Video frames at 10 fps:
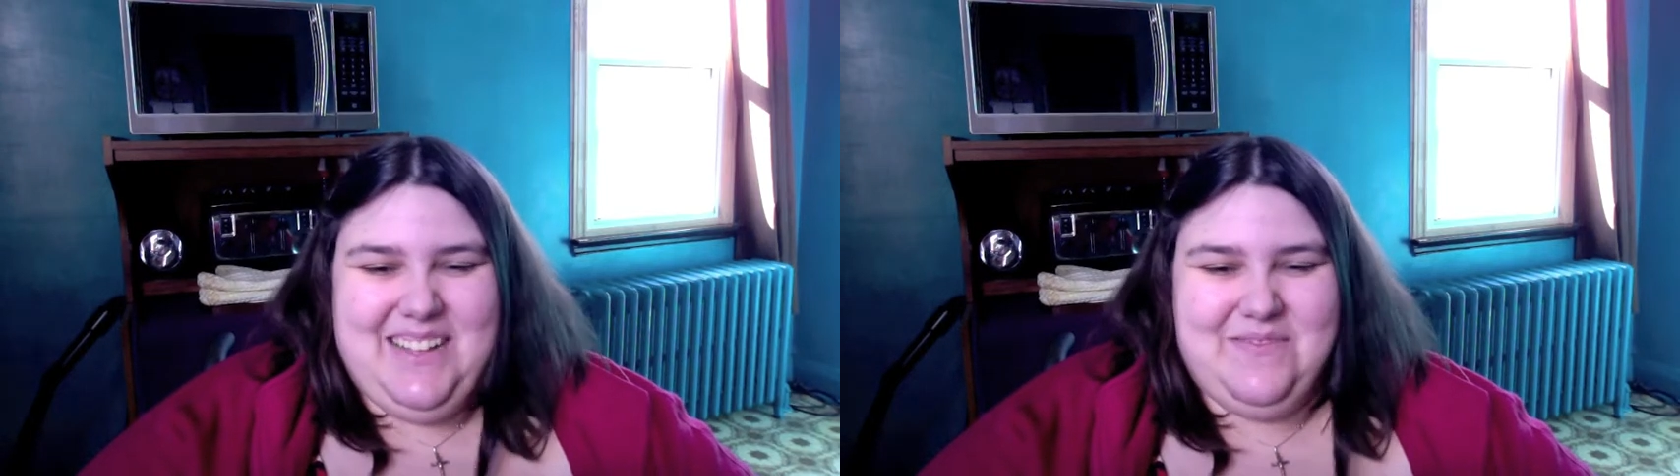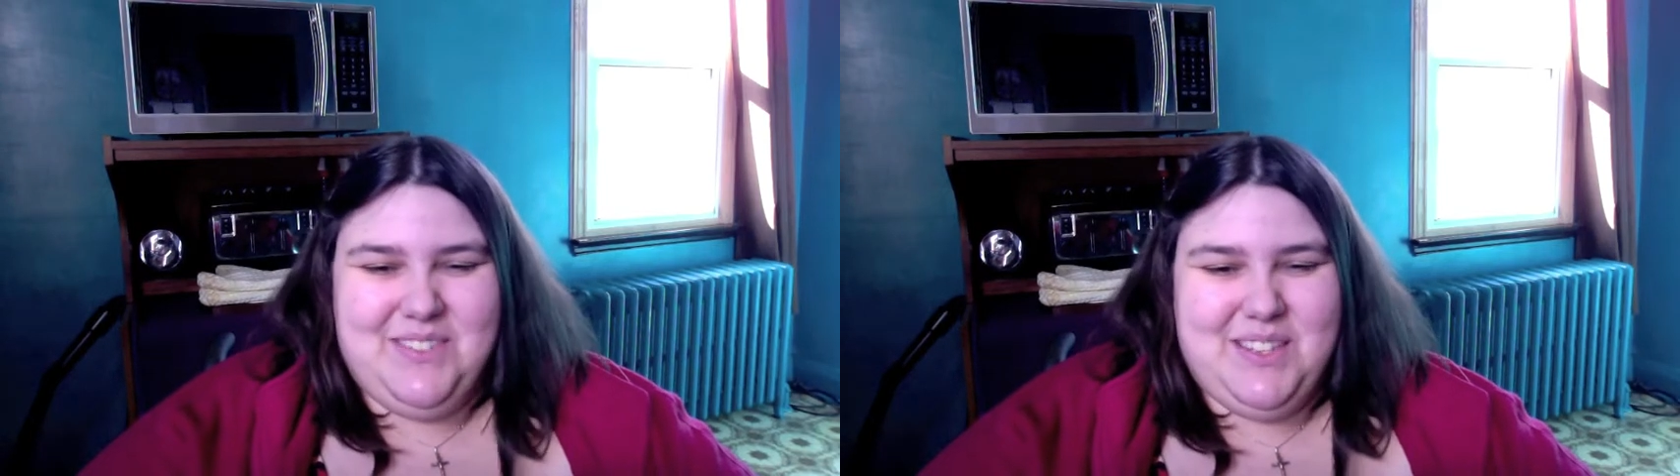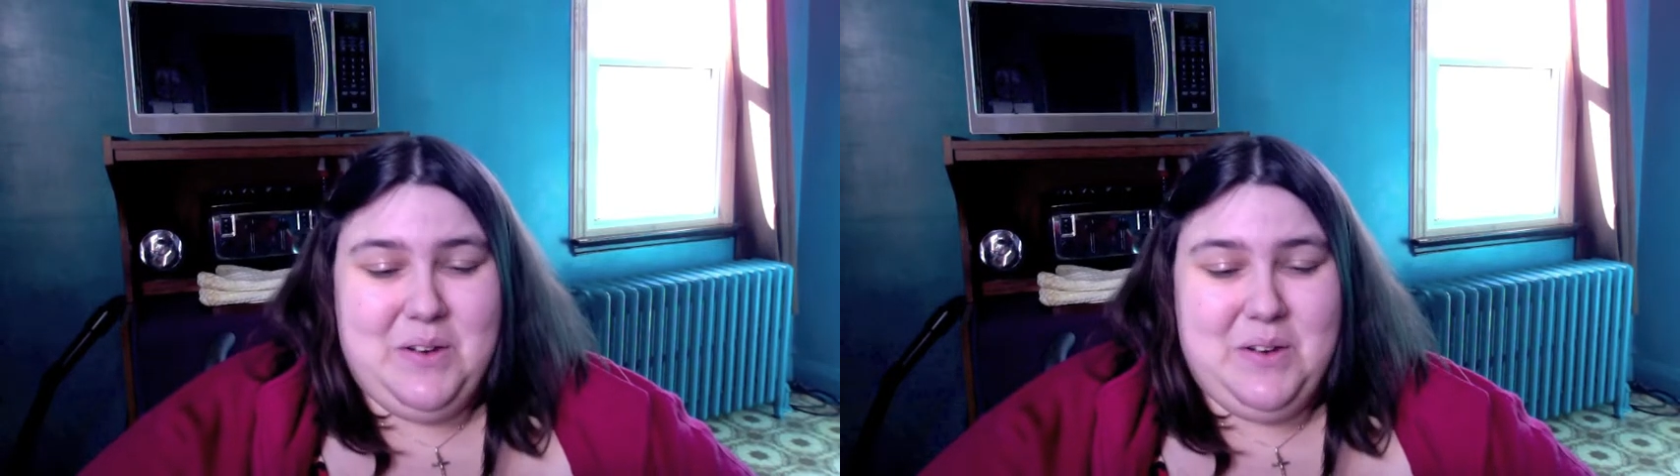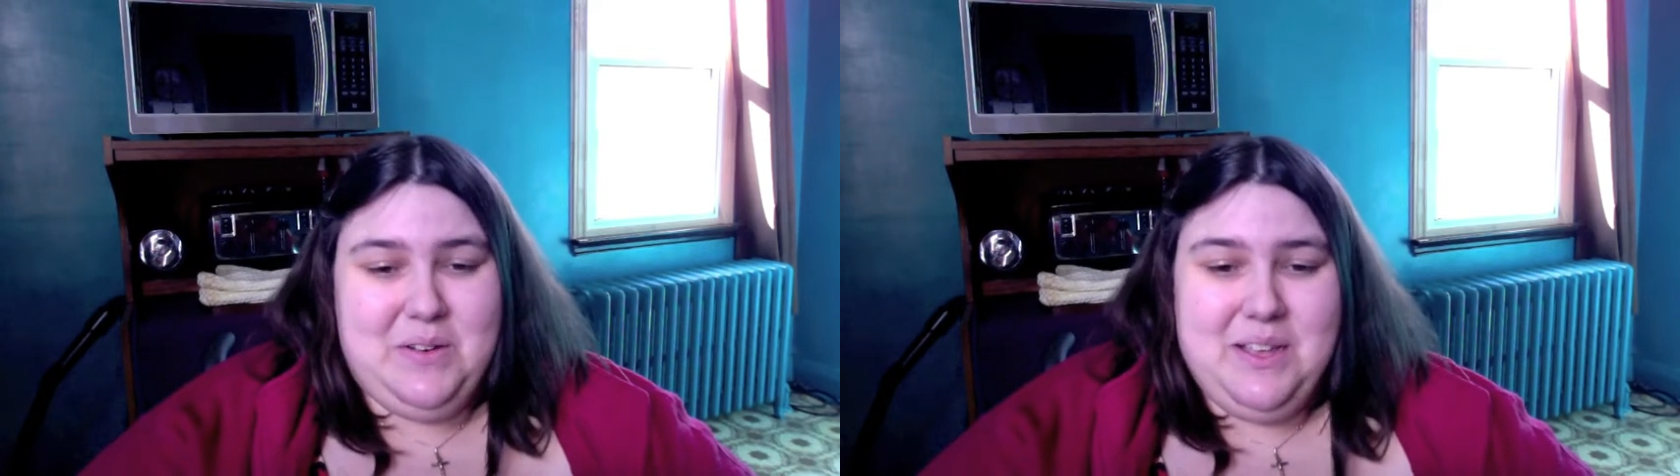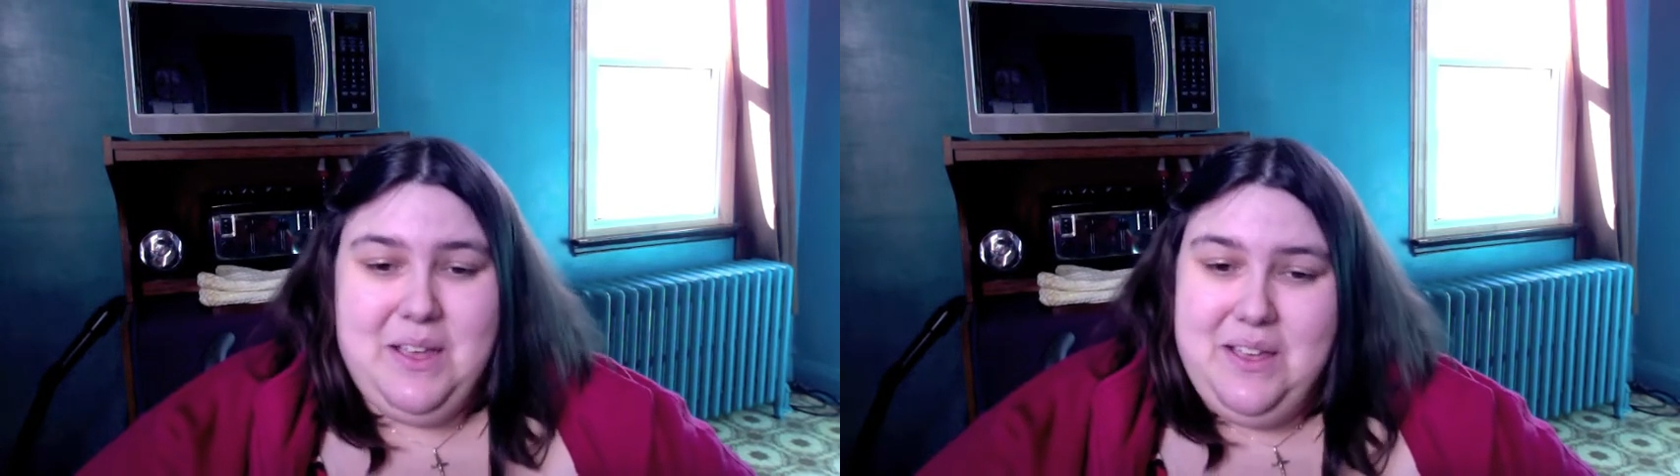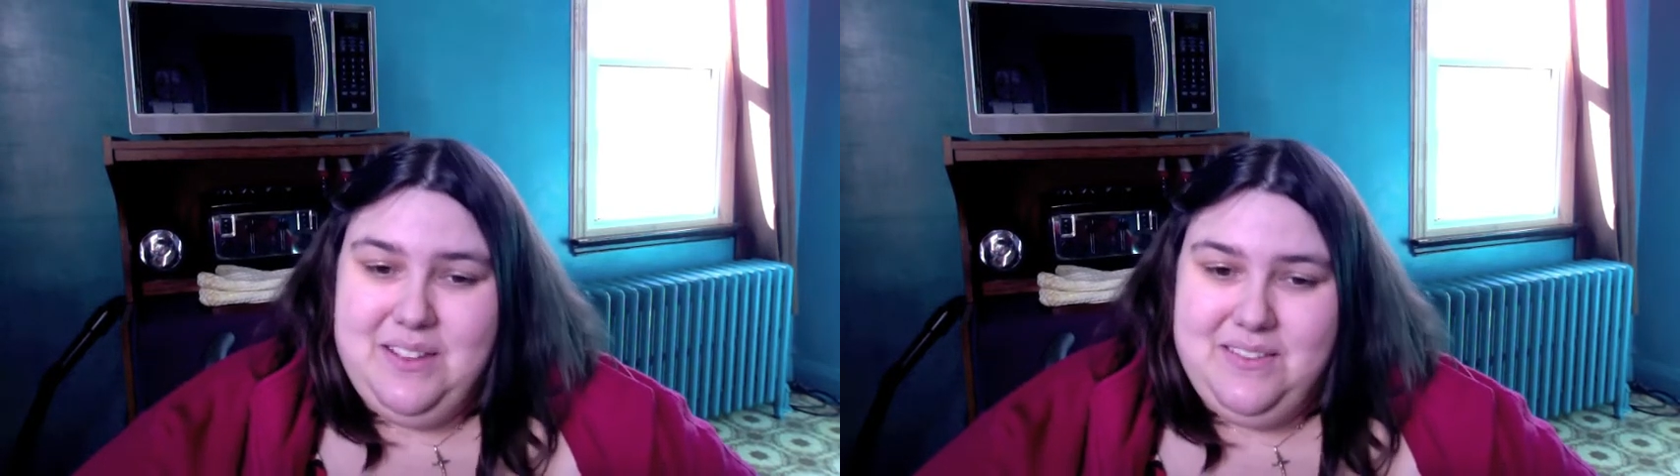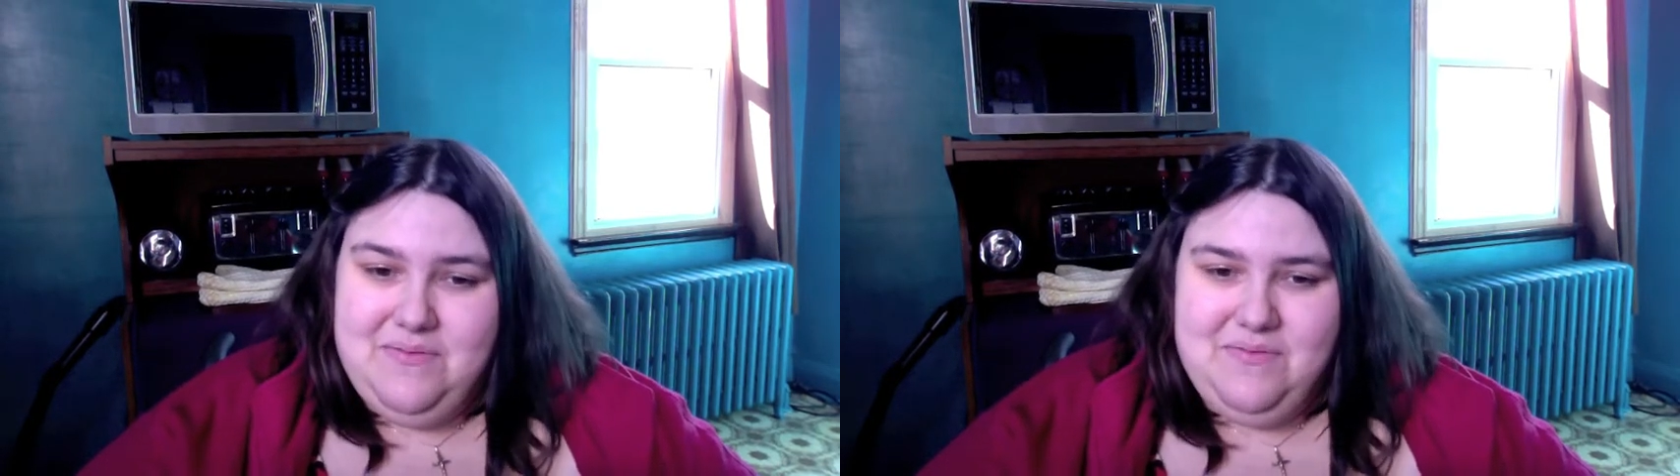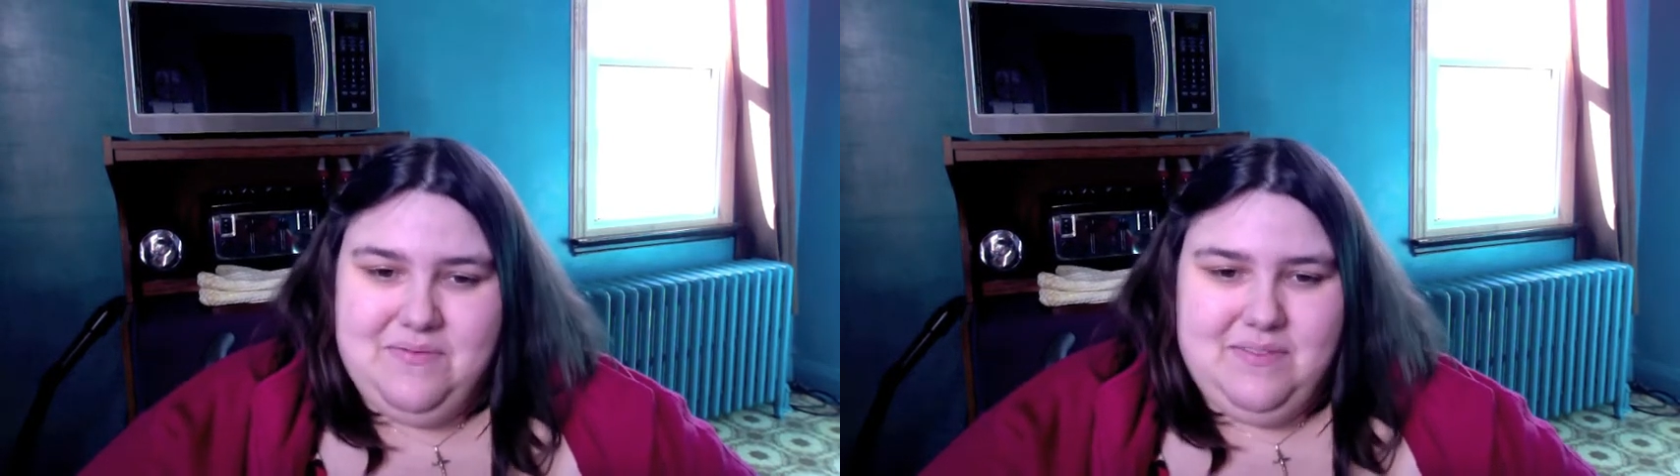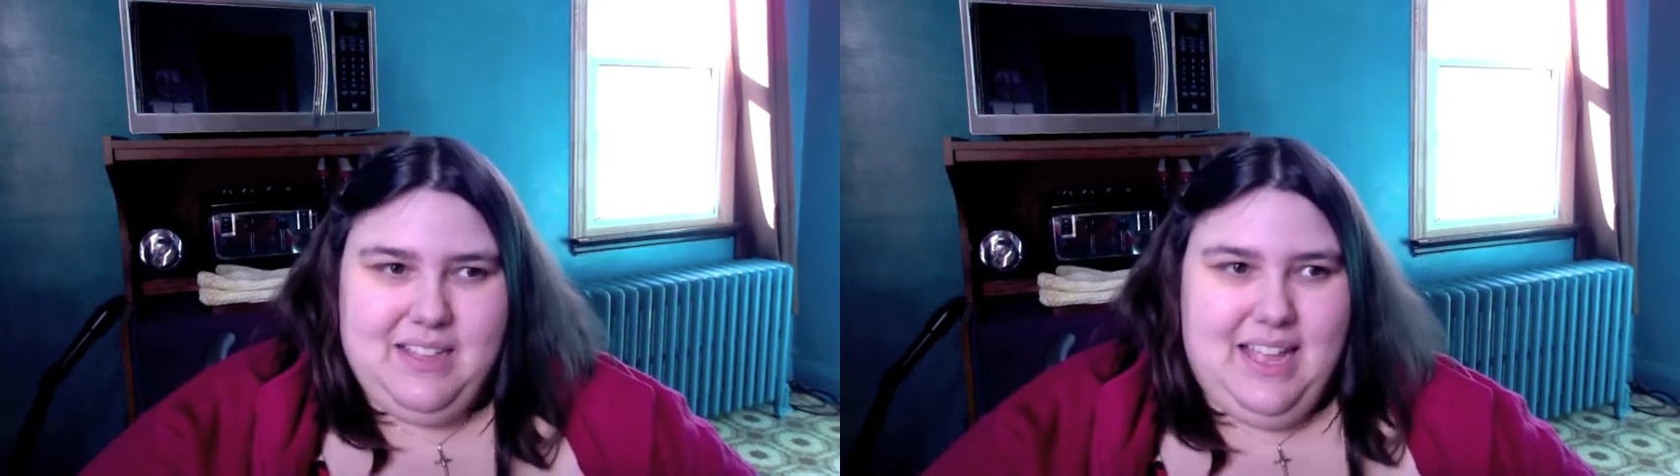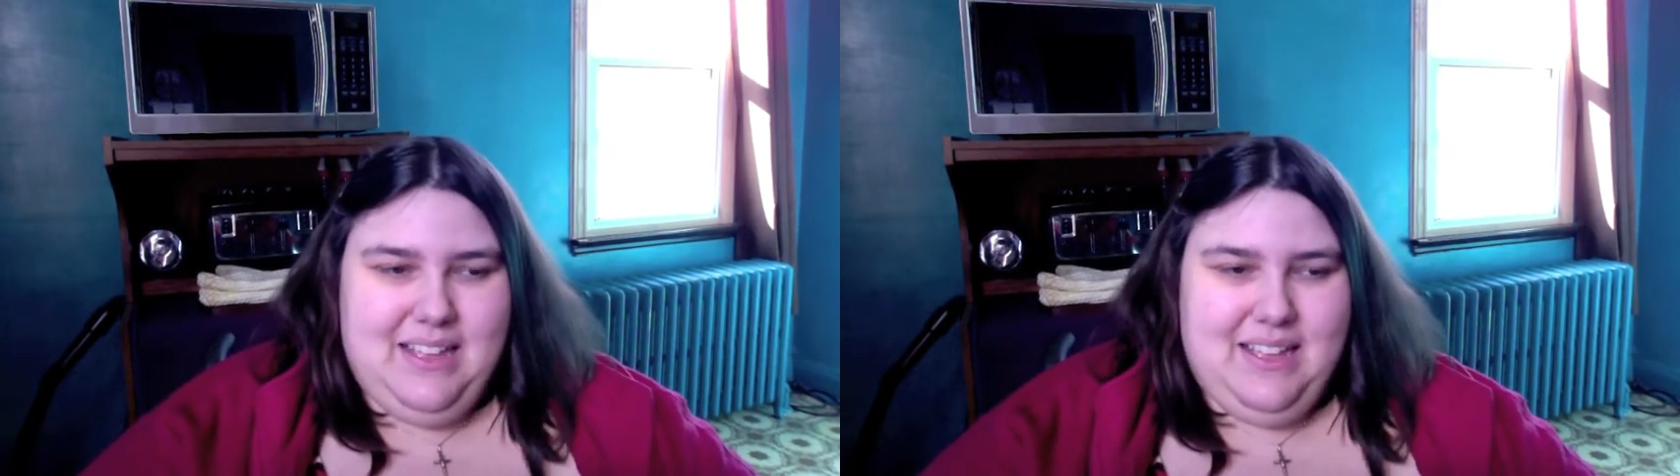So
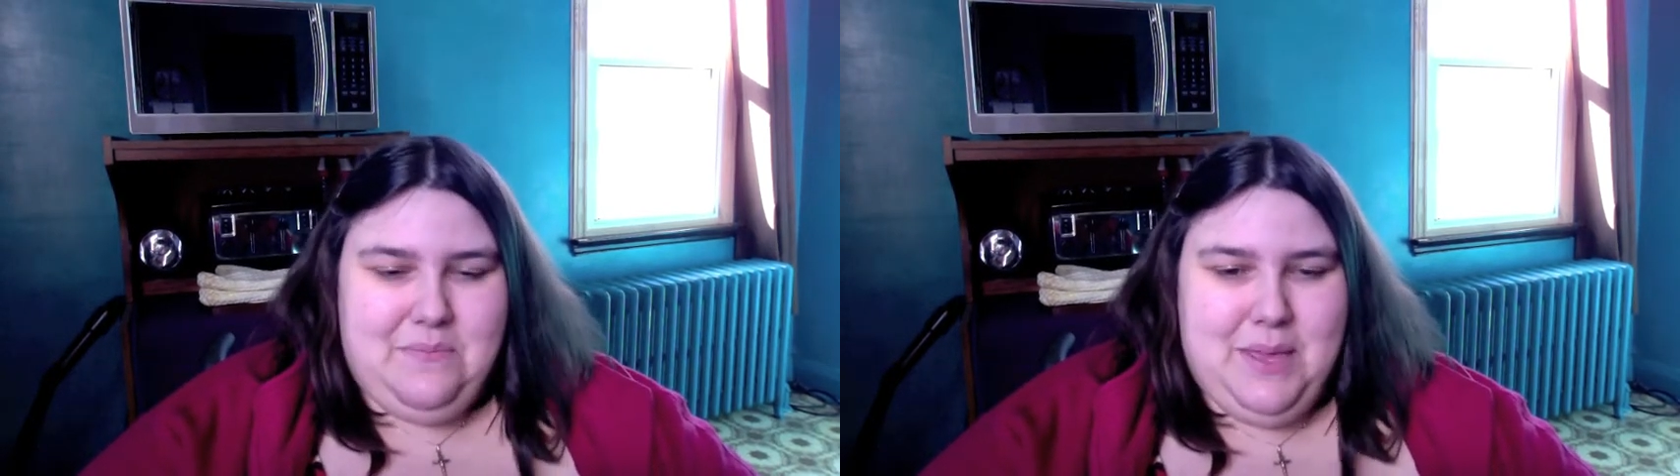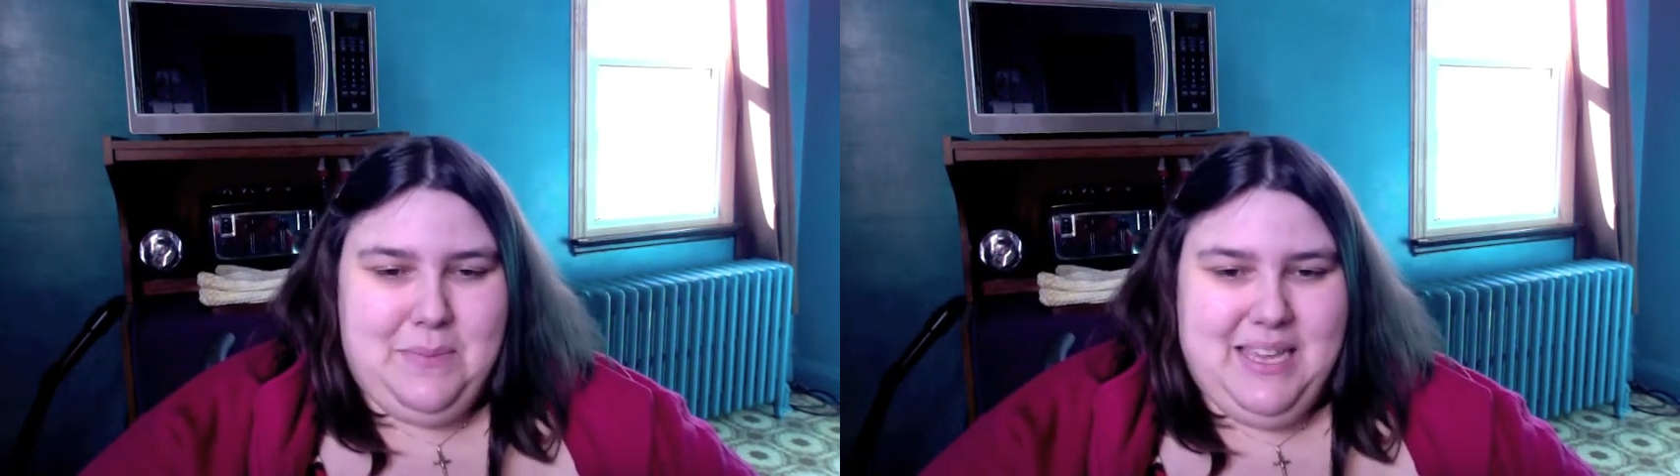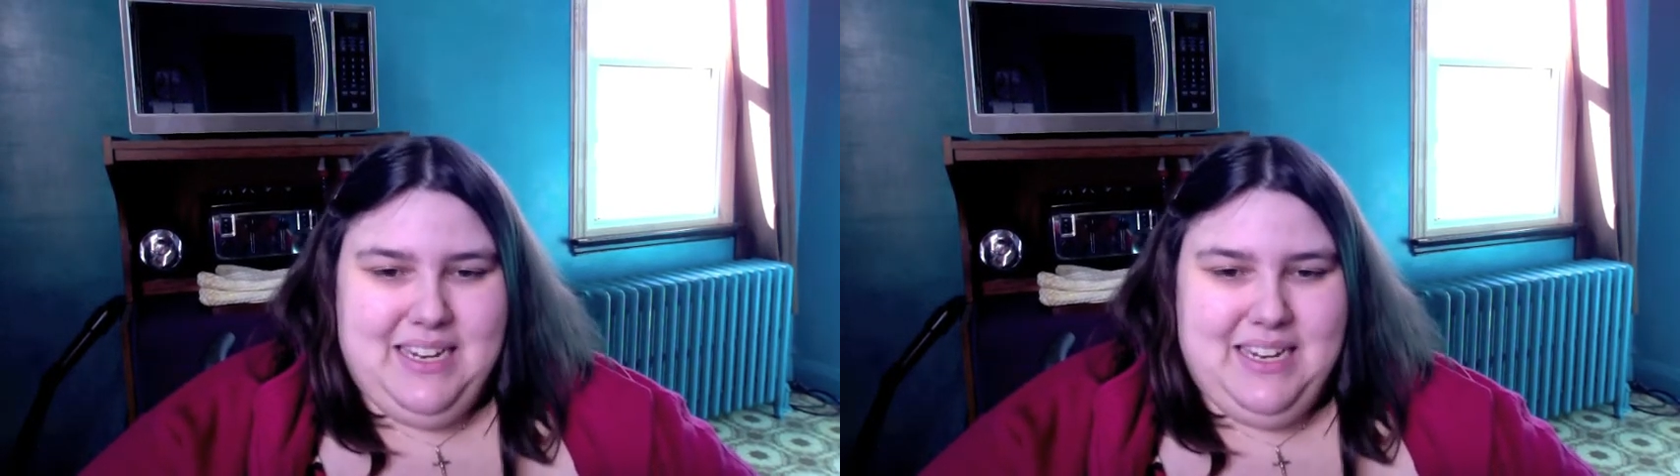maybe